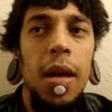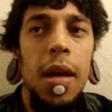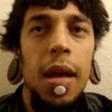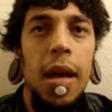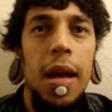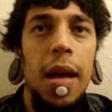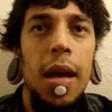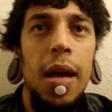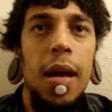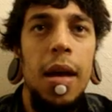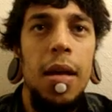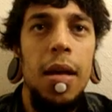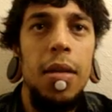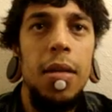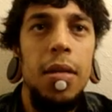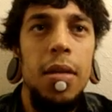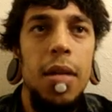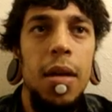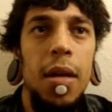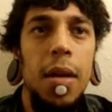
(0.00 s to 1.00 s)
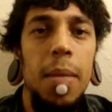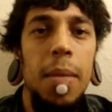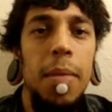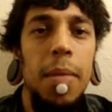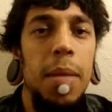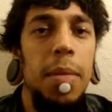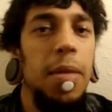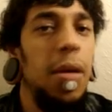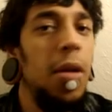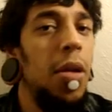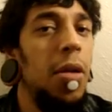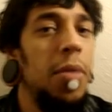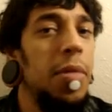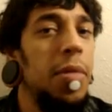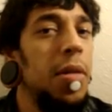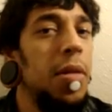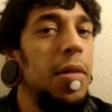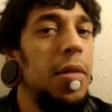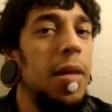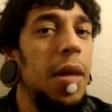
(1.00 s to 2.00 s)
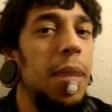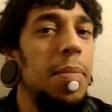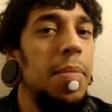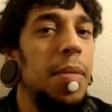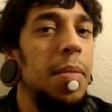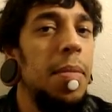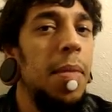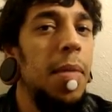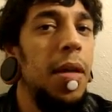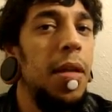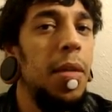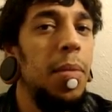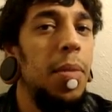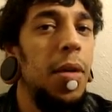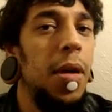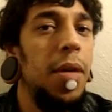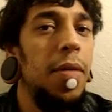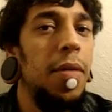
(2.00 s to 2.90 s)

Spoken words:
and maybe I'll be taping my labret